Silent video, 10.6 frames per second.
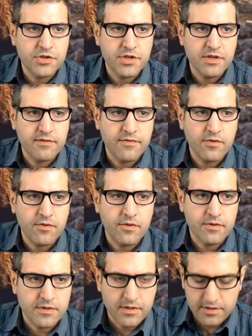here
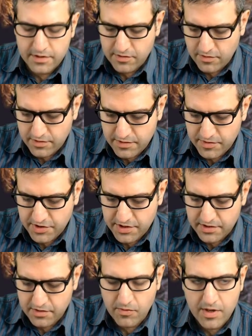for the course which
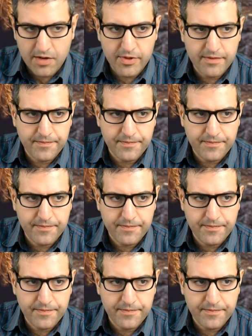is Huawei.